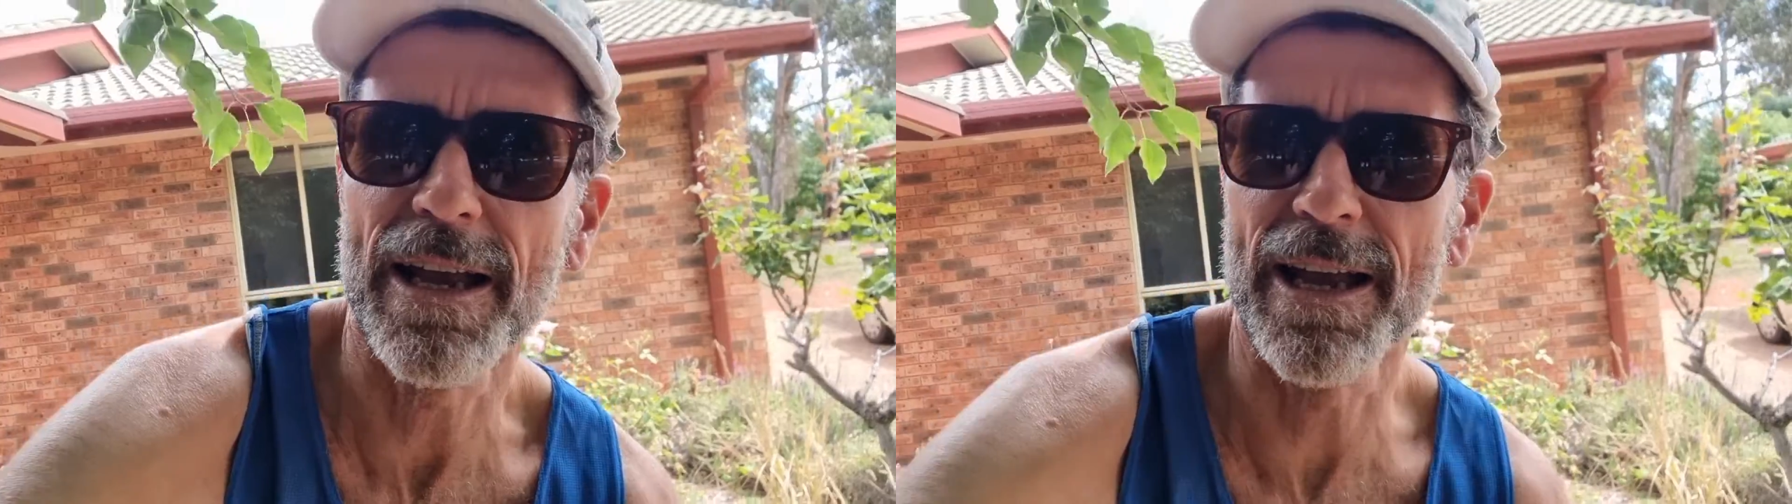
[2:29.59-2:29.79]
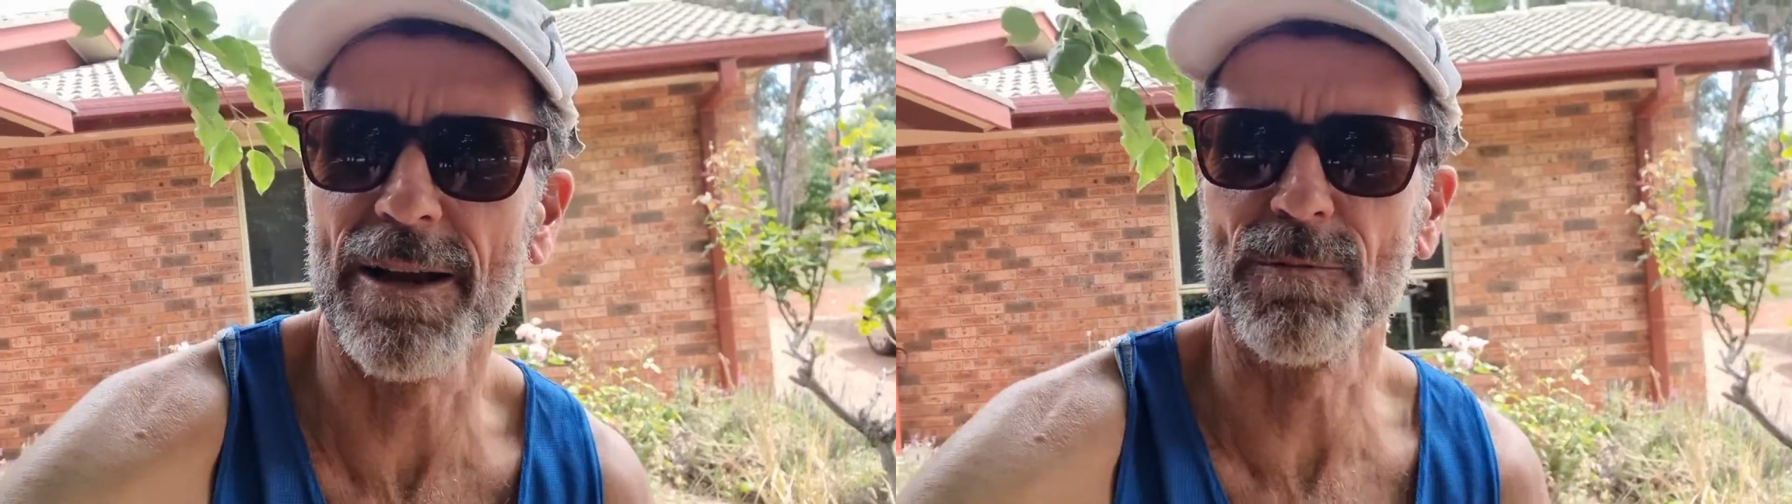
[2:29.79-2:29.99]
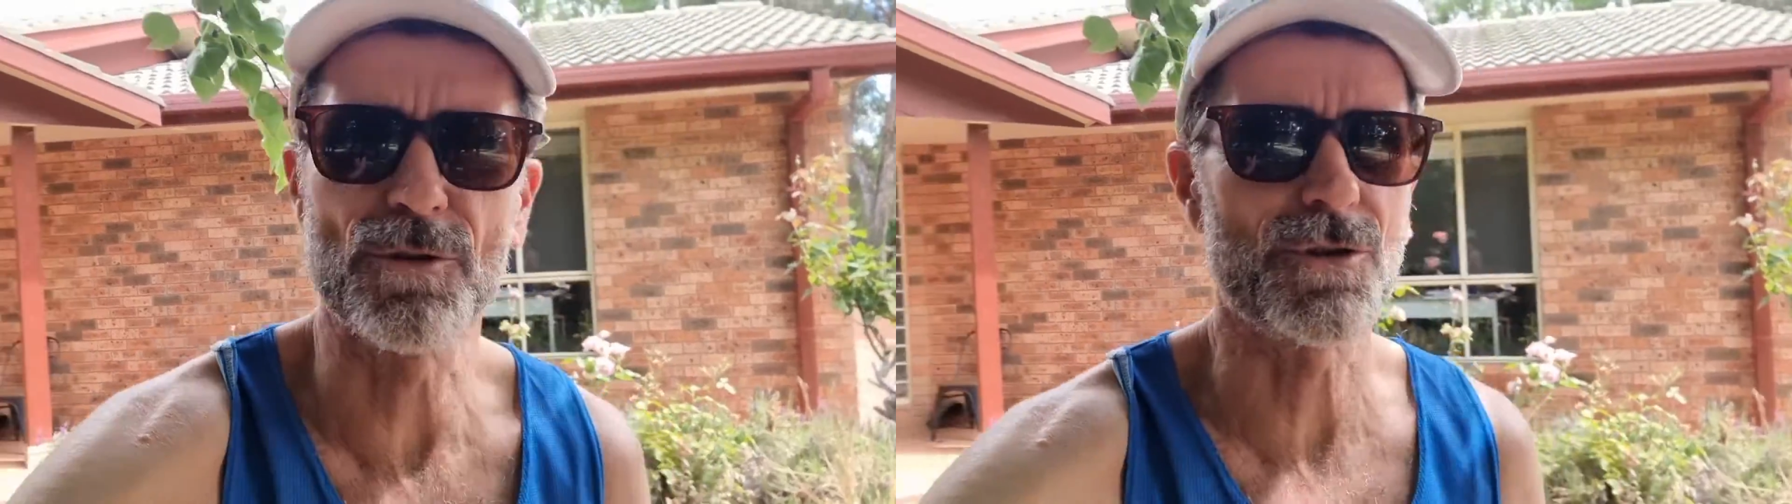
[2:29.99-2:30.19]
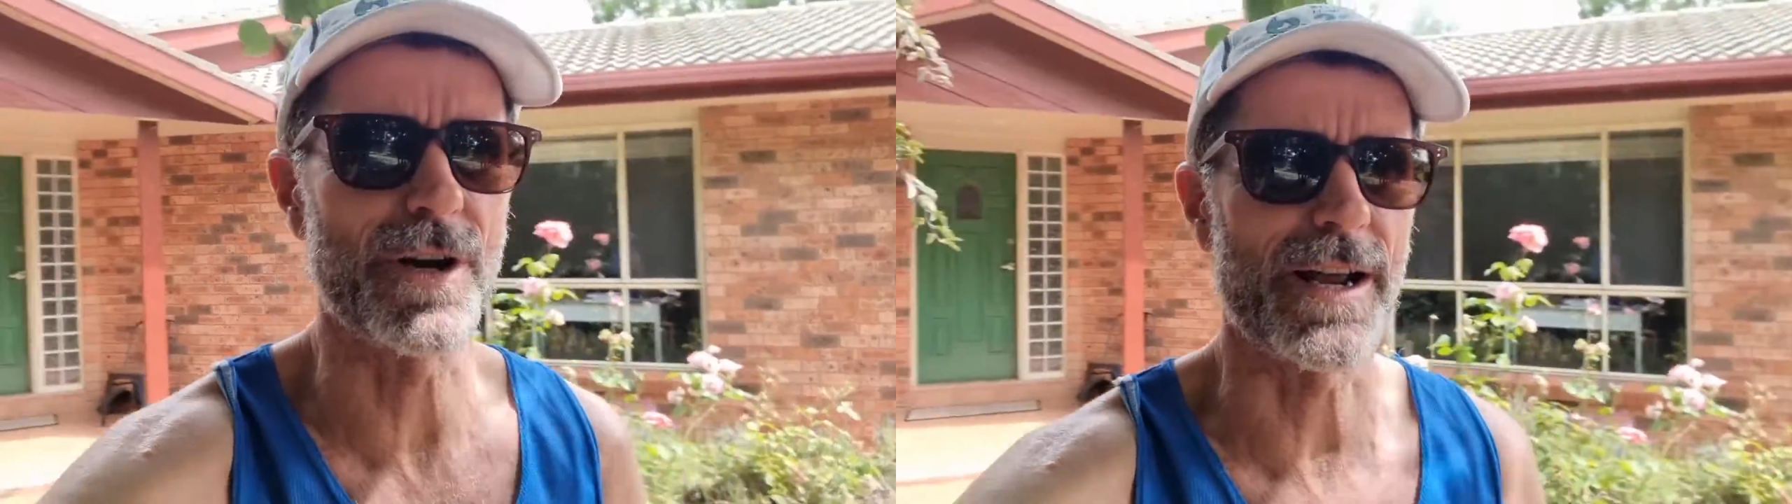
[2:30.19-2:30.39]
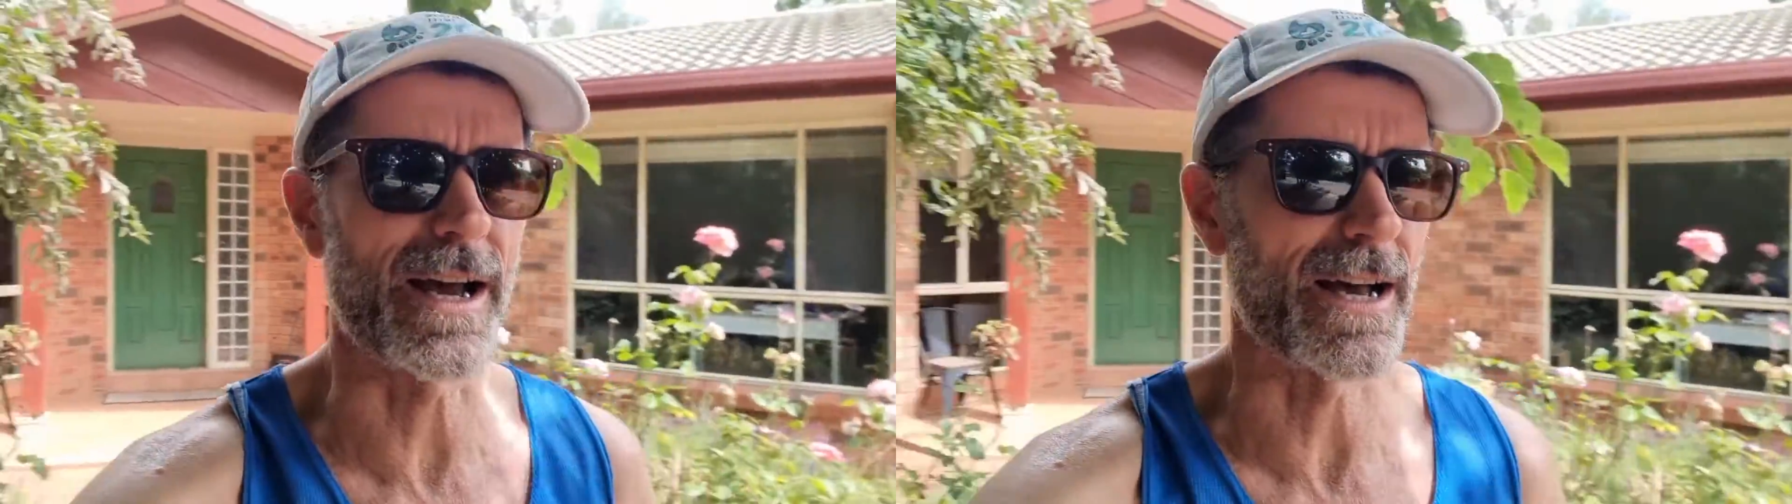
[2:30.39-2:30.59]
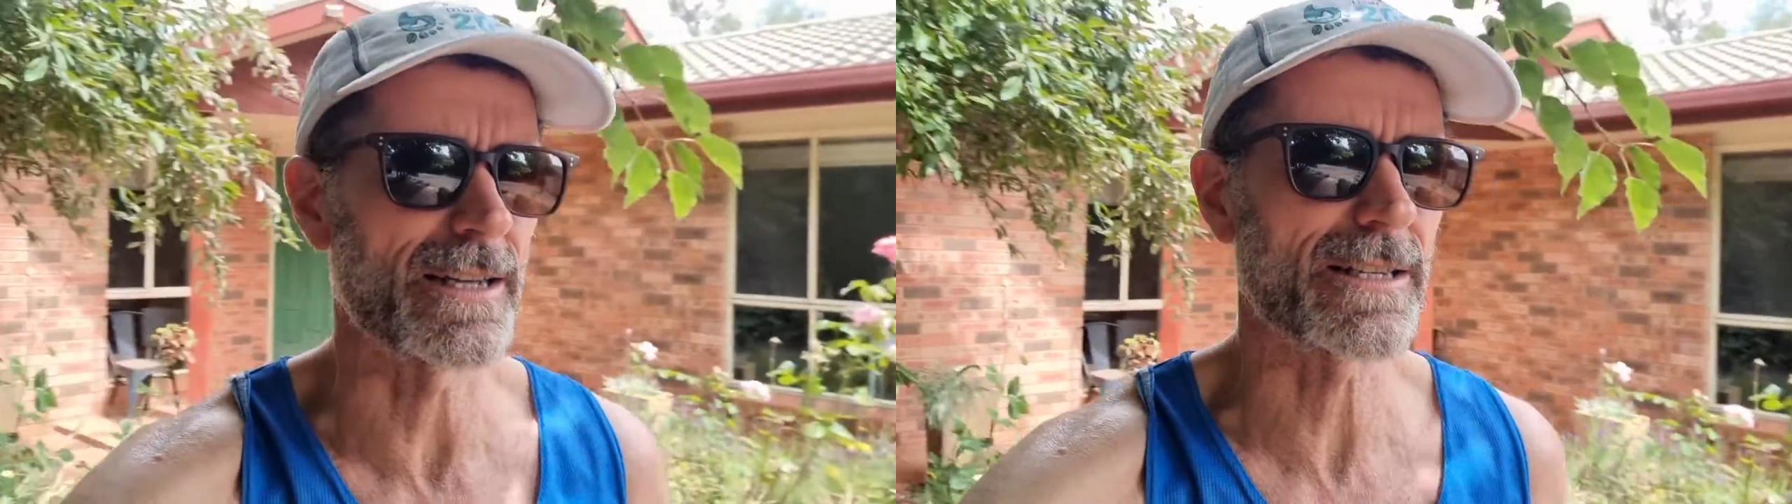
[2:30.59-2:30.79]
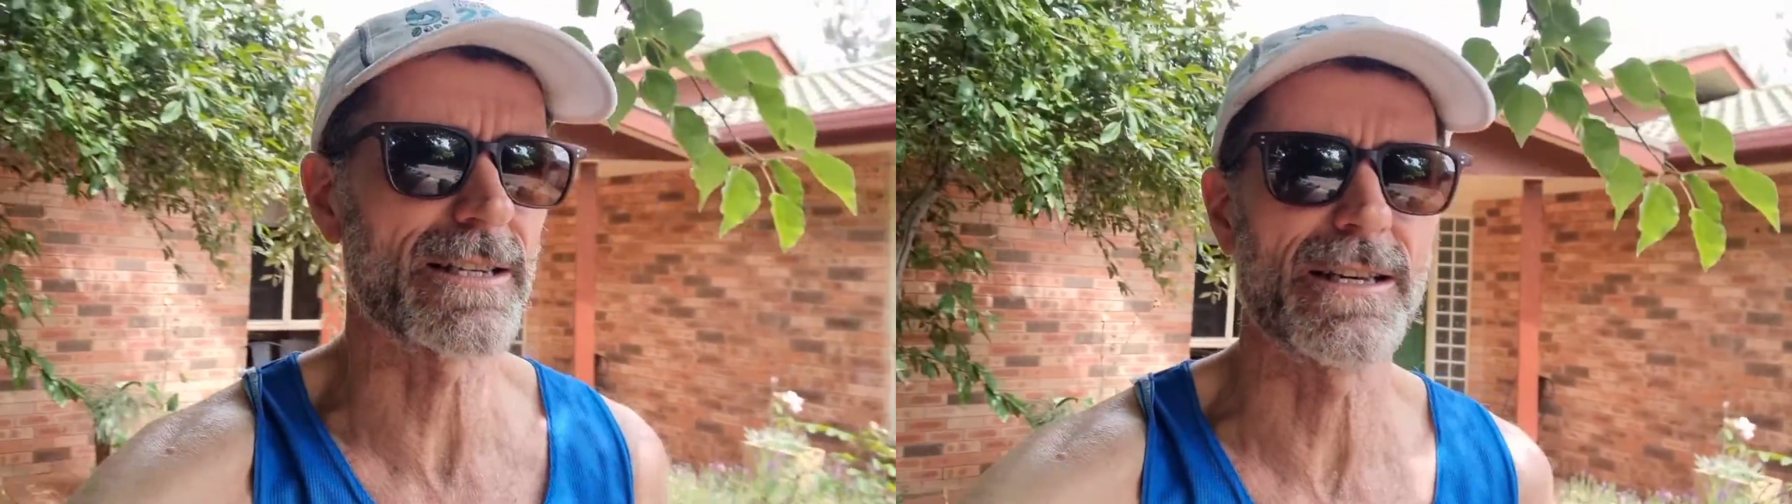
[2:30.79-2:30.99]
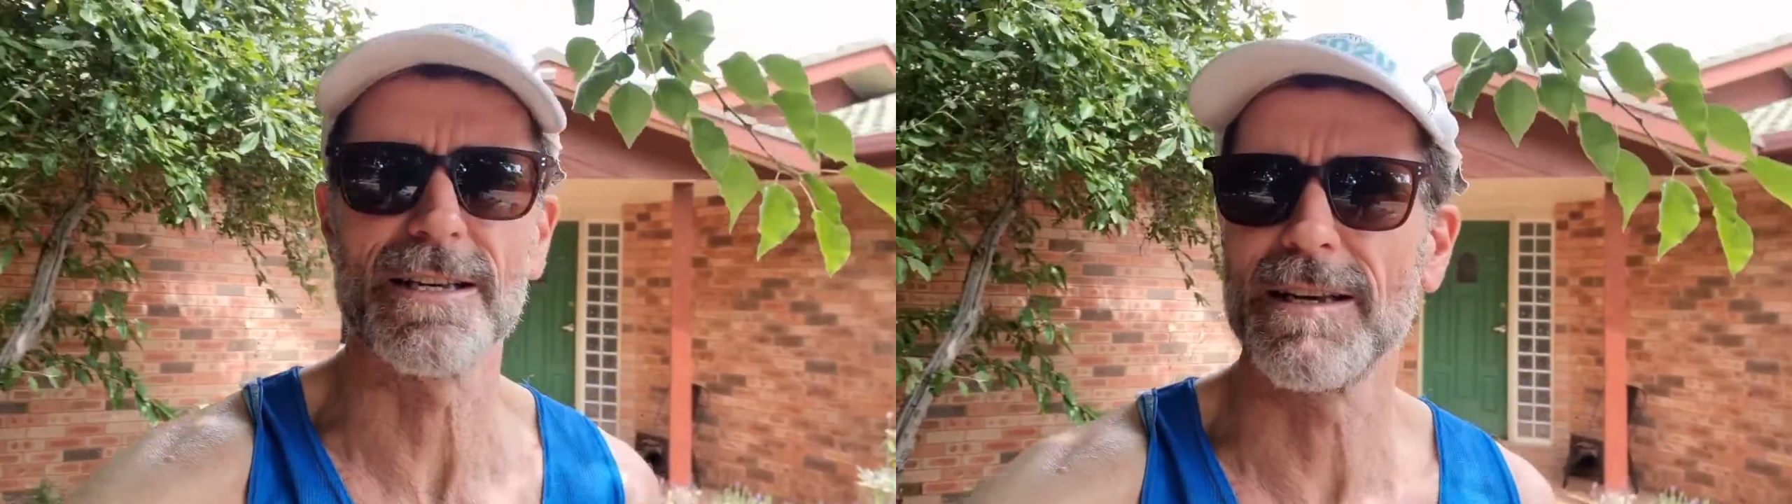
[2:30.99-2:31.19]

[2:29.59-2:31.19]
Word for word: and we'll try to ask,